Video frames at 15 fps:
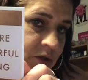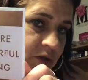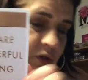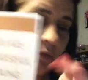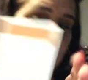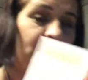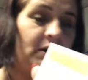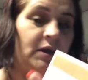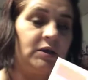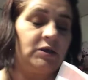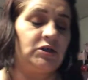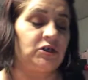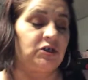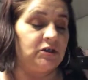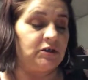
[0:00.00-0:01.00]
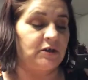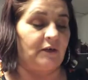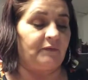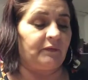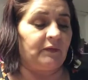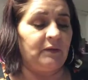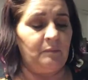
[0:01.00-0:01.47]
super nice. She
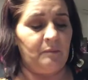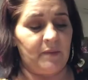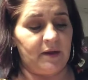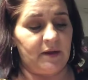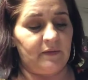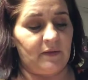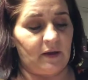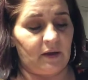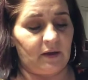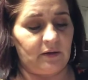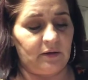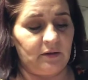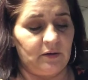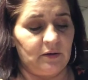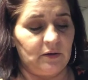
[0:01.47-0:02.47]
definitely made that.